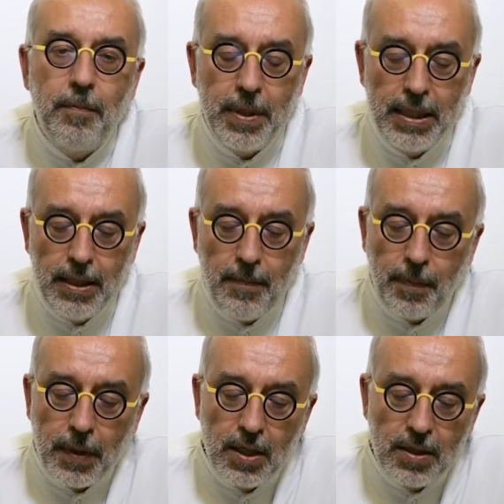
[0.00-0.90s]
per
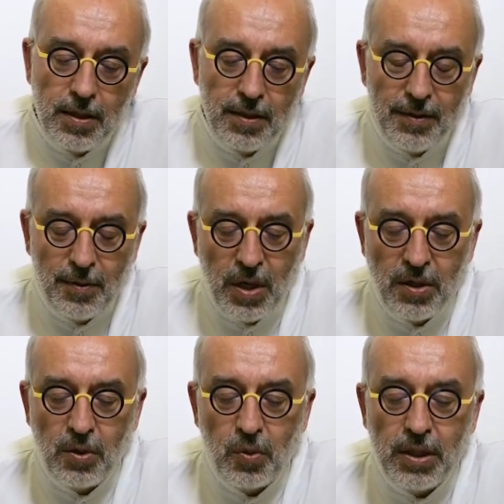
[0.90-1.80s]

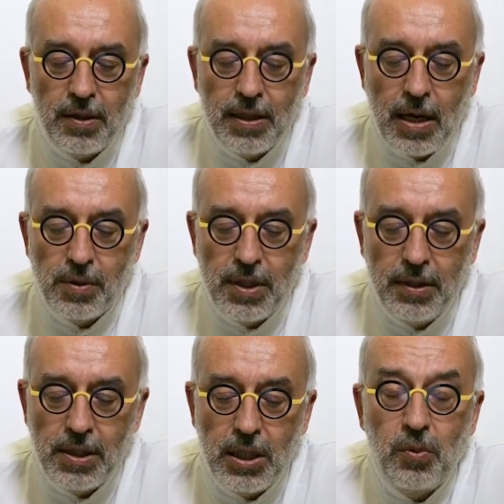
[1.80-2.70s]

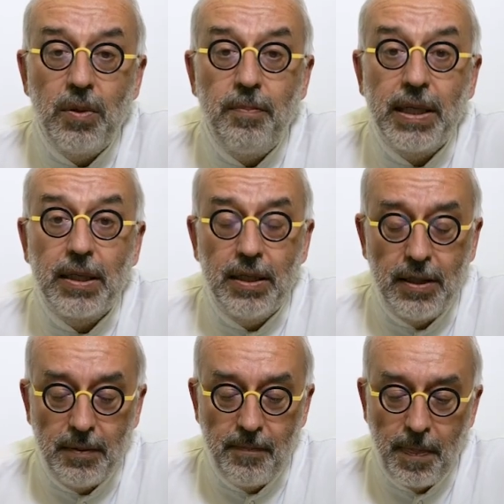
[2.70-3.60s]
100,000 children per
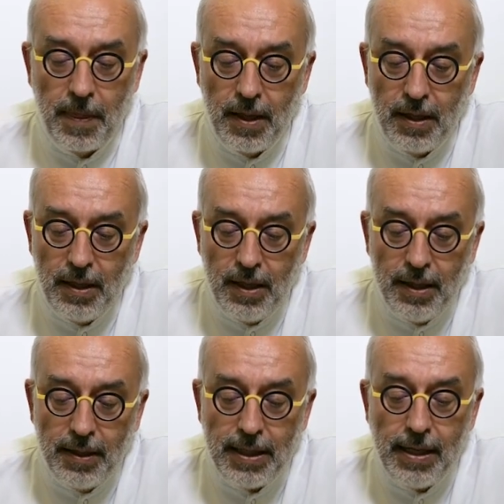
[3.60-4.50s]
year,
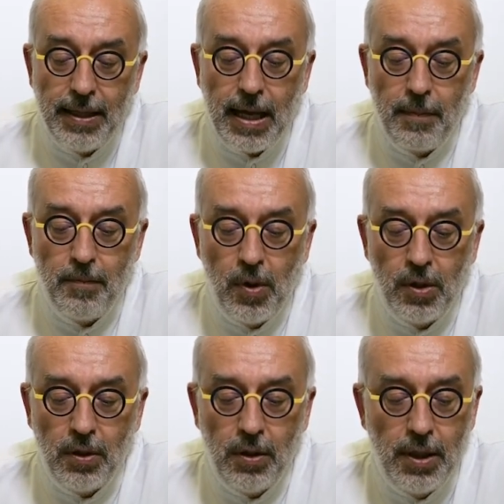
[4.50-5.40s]
10 times
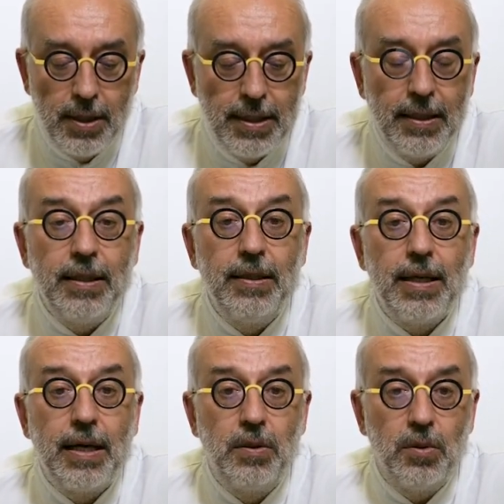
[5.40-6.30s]
more than
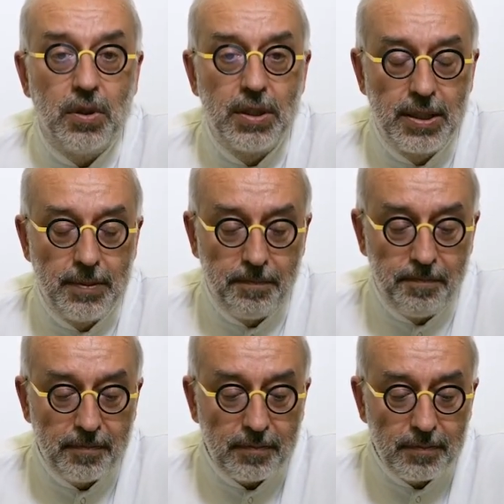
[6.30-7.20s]
in adults.
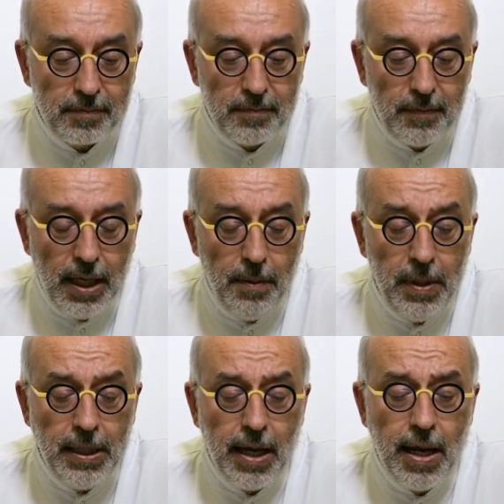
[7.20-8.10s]

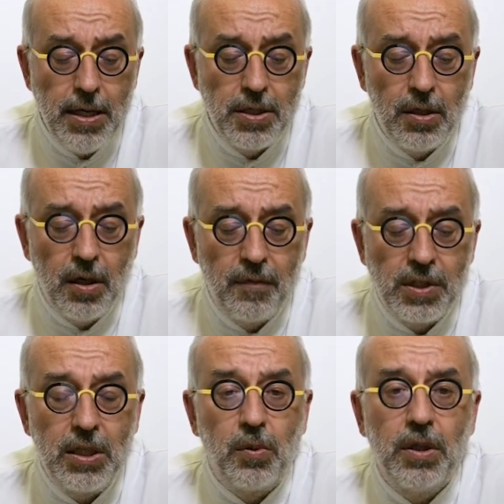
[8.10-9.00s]
Mean age of
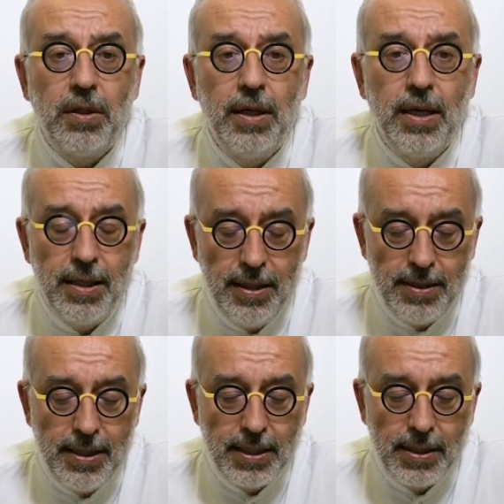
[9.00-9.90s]
children
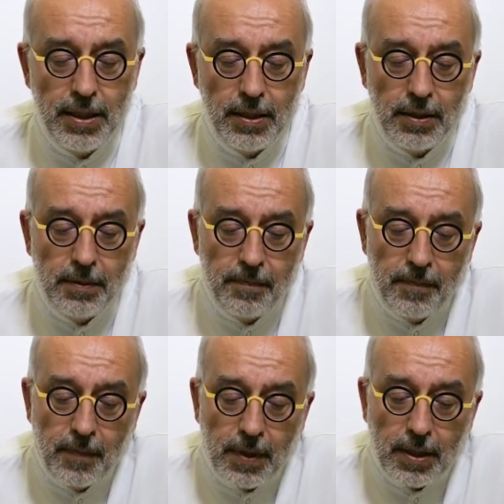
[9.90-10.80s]
is 6 years,
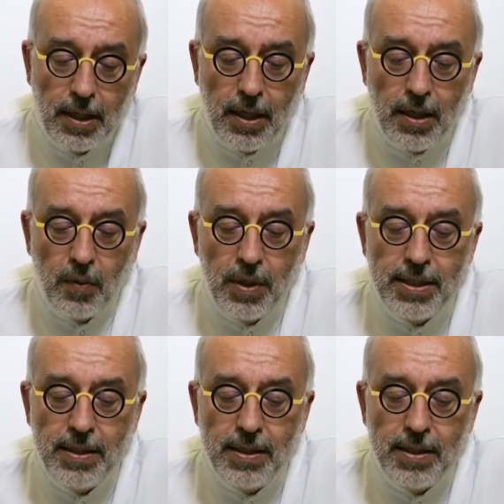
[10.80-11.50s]
with